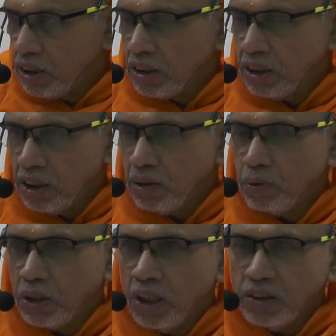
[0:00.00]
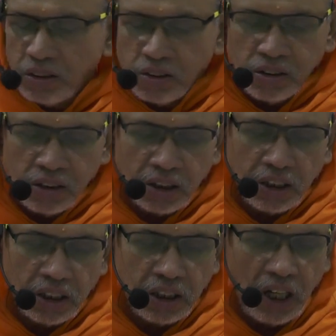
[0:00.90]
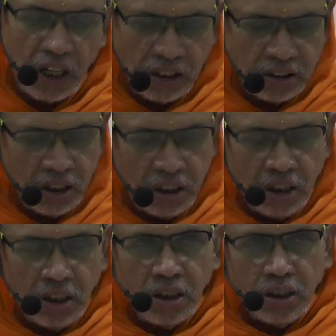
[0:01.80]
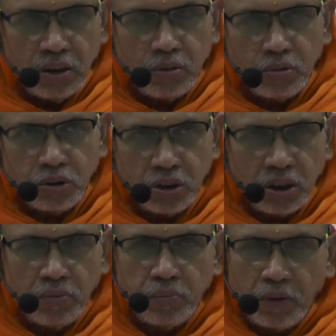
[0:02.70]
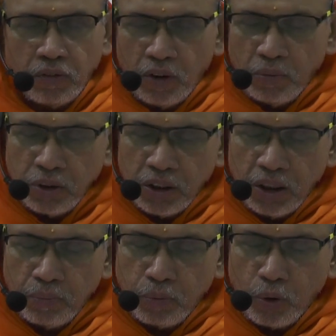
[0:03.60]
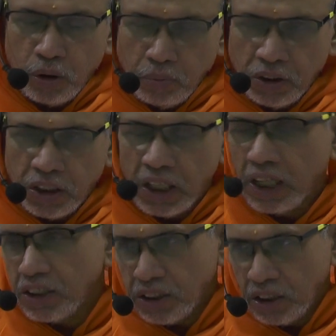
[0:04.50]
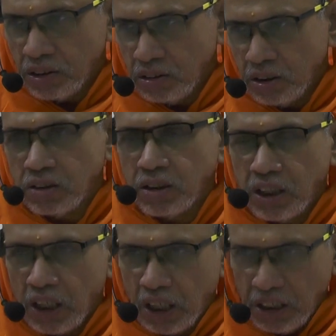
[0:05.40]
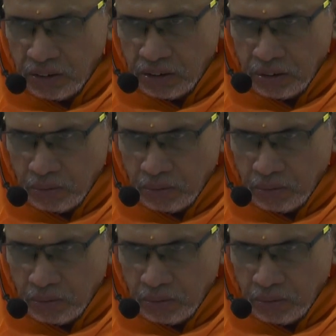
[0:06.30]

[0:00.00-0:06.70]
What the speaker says: that here because in Gita, the question of performing a prohibited action doesn't arise.